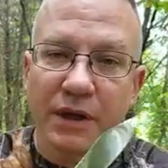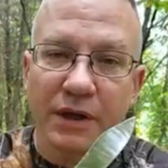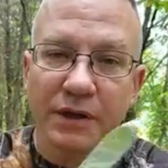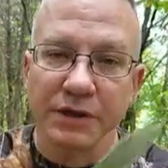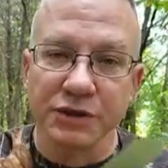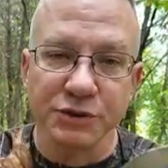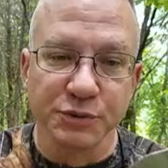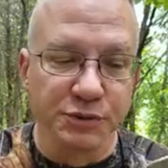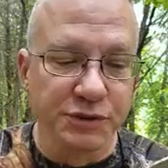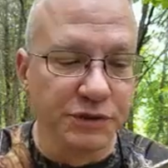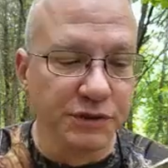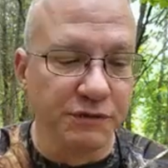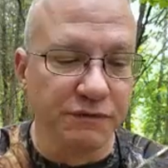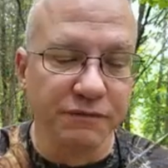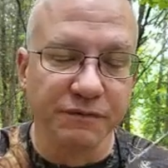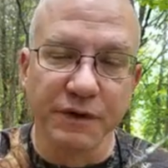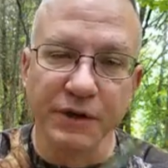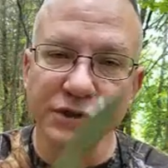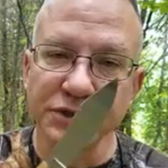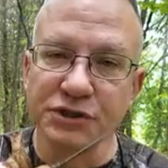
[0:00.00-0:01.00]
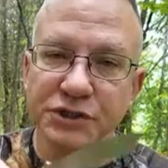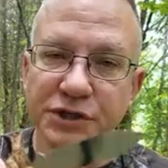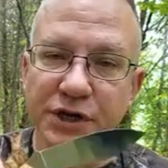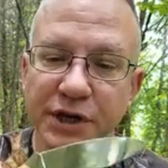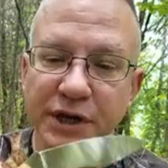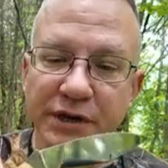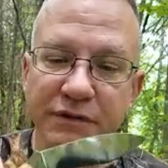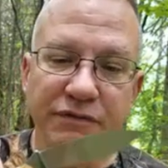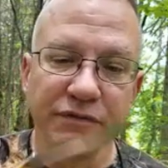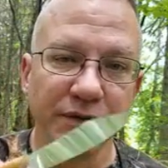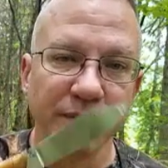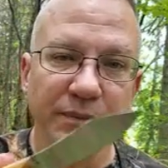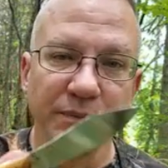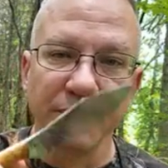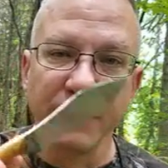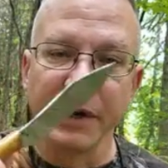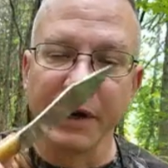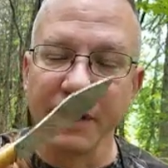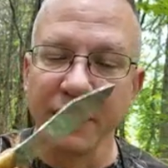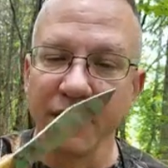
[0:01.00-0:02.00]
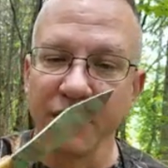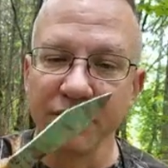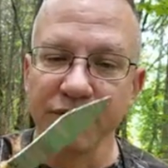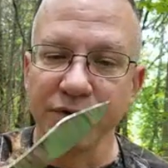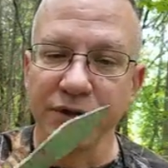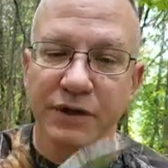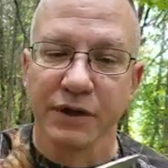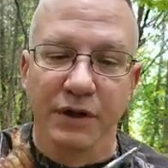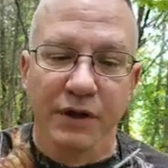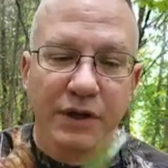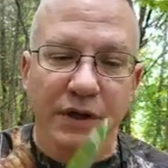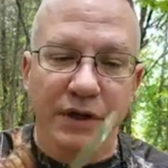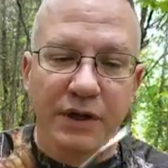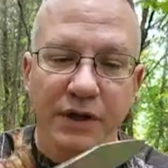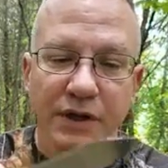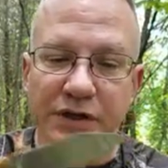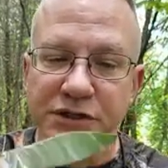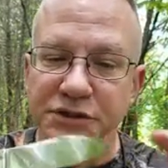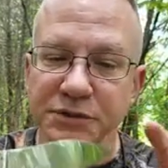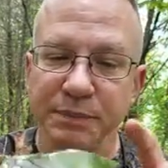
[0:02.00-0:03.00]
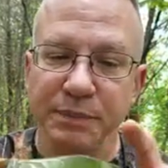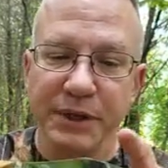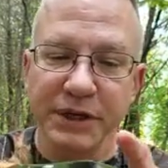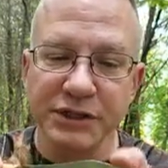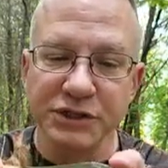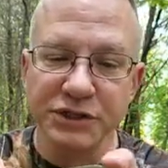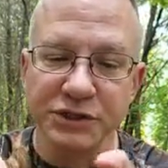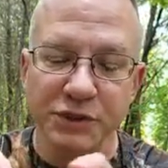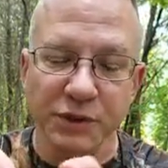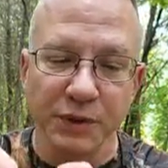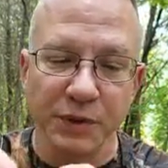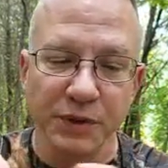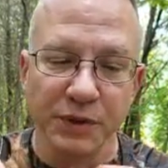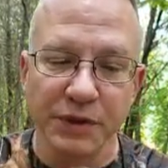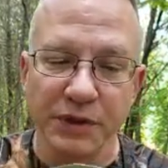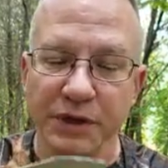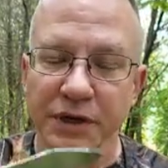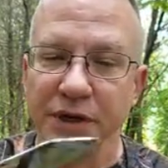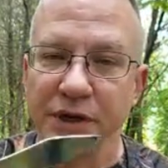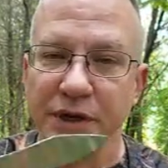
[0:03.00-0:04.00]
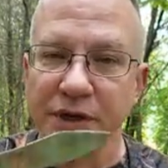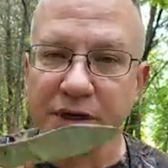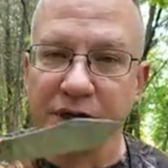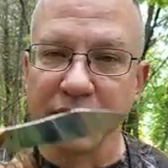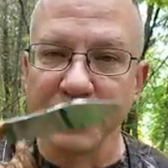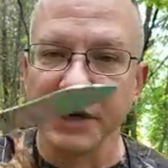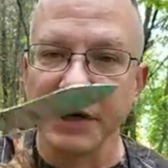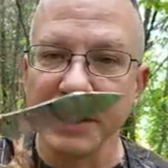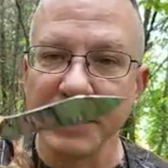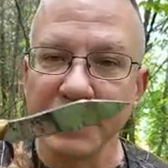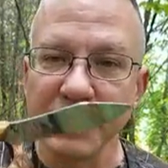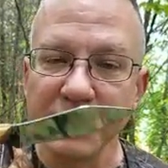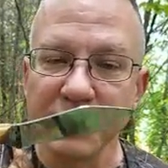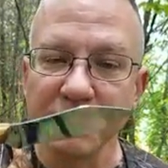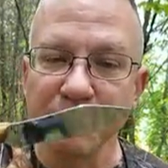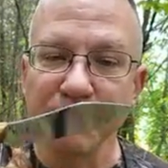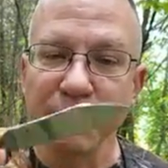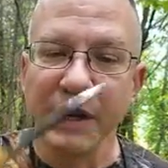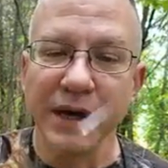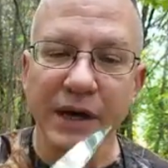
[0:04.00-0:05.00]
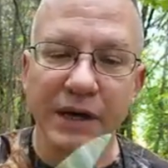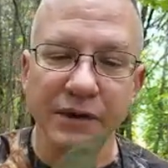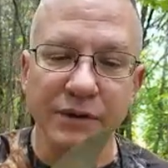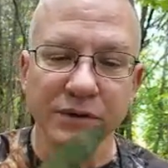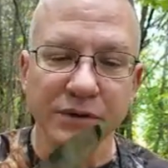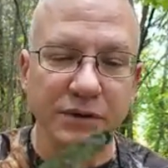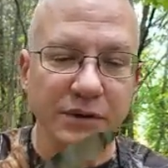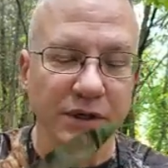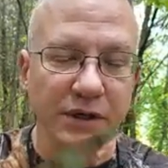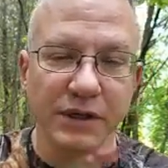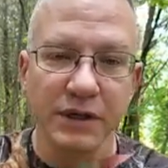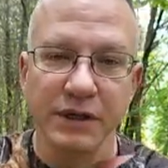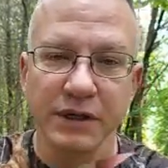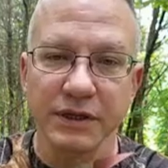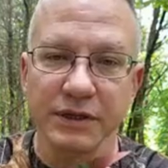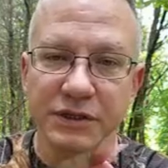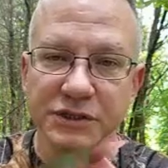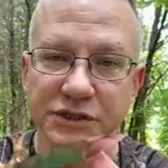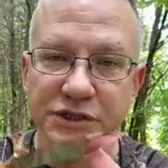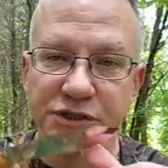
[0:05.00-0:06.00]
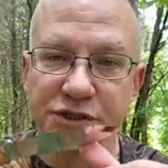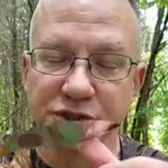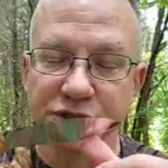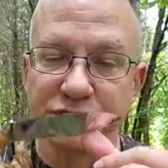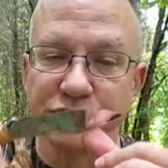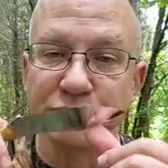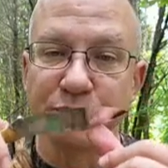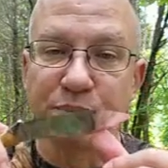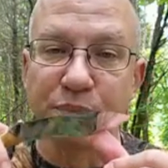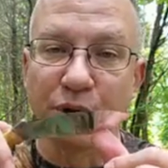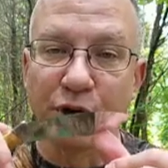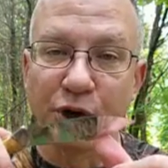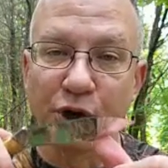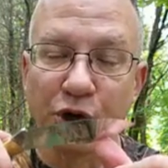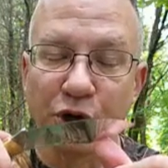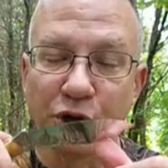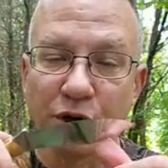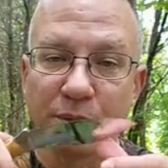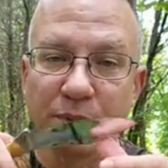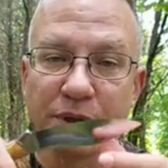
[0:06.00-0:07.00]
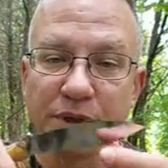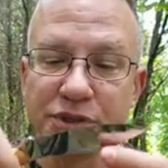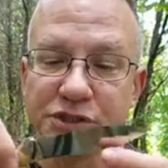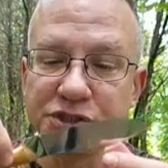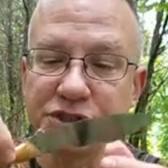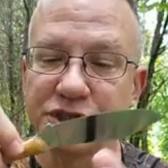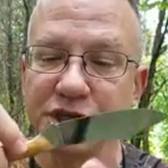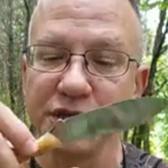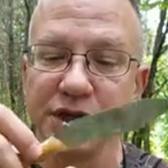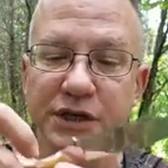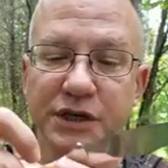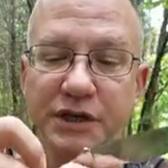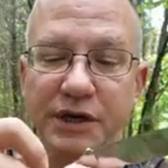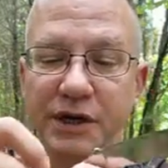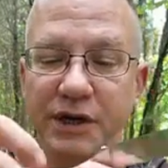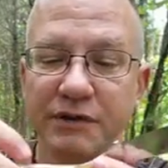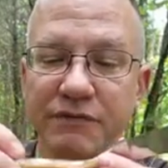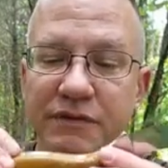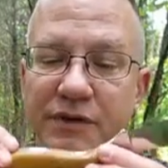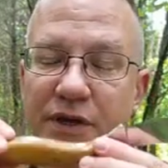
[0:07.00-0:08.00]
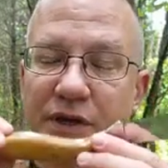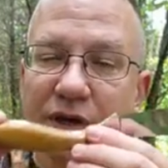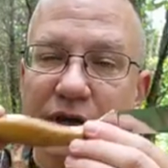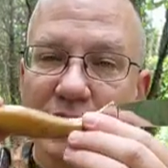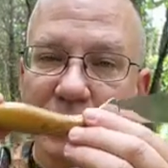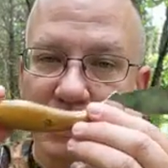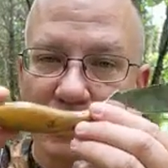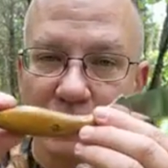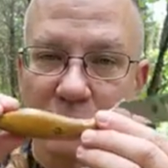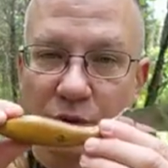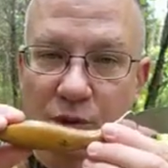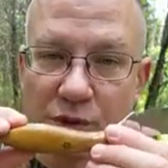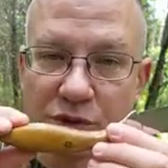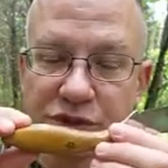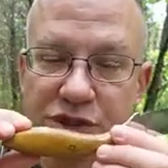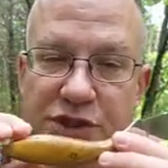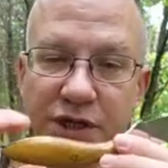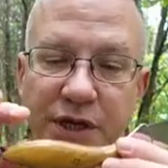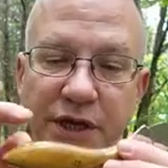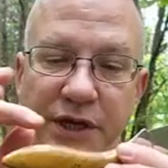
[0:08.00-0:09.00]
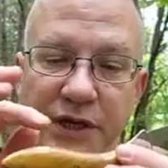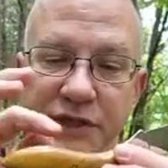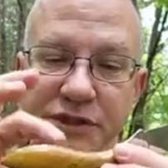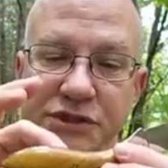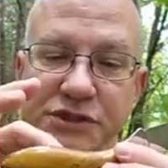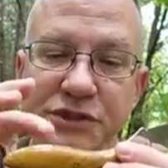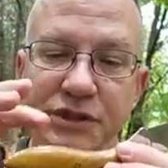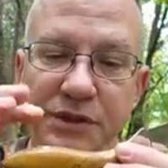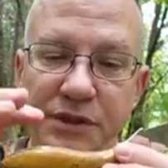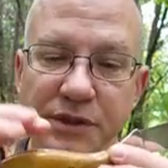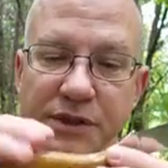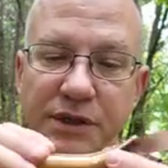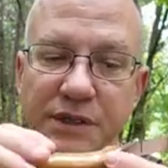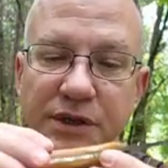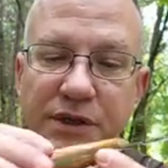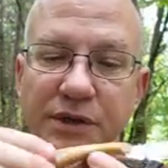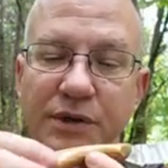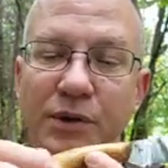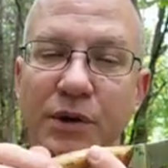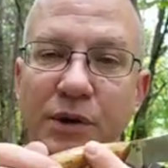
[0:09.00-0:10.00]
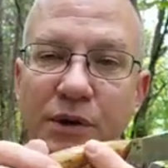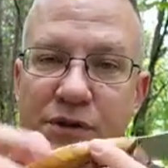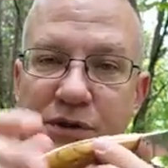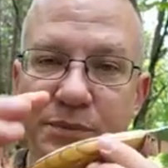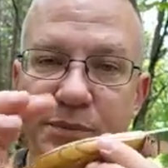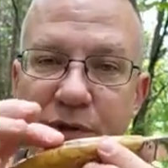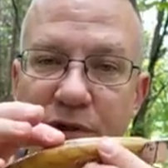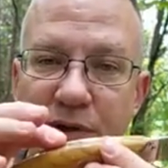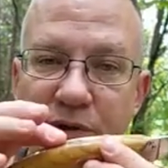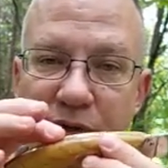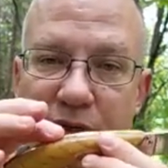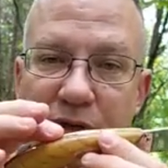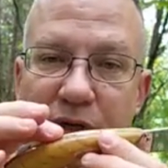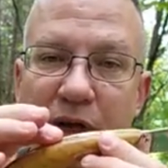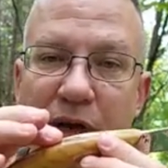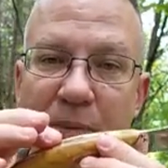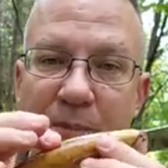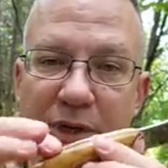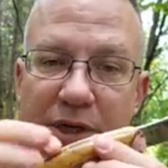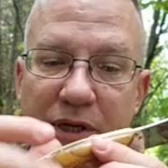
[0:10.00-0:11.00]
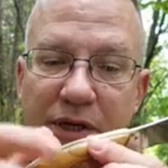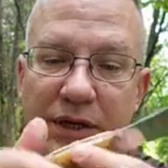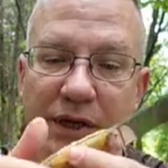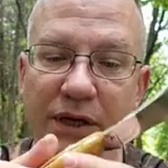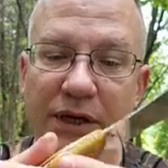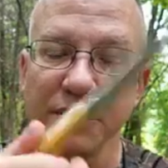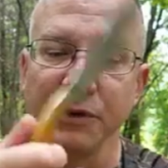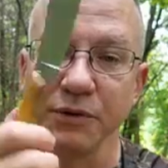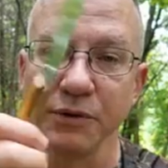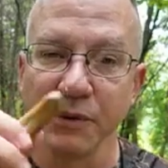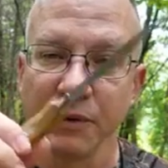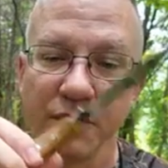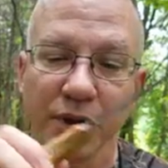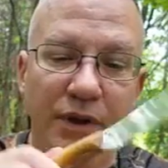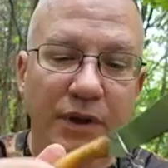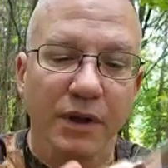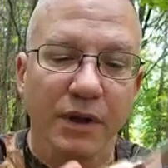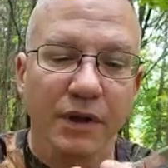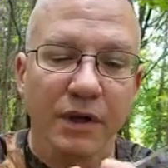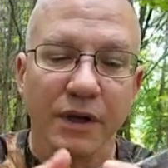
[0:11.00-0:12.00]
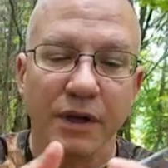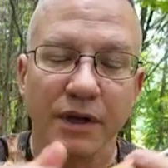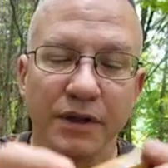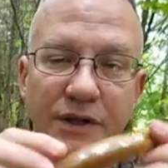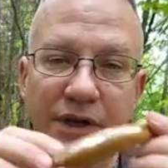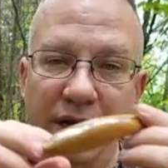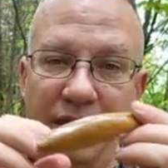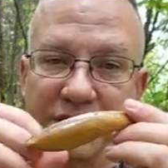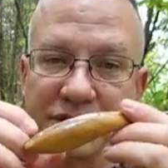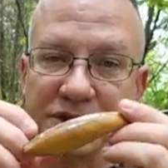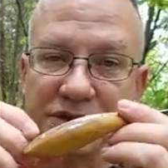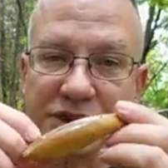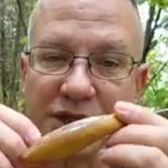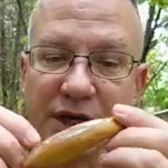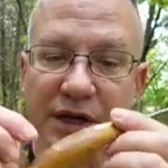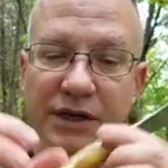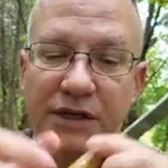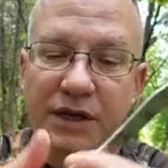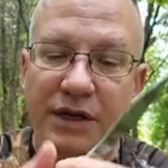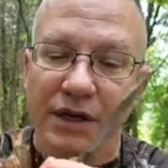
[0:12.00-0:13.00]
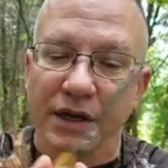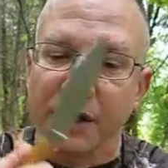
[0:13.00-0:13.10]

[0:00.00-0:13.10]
This was the first knife that I offered. It's based on the Canadian pattern, and this is a superb skinning knife. And of course it has the ultimate ergonomic handle that I designed.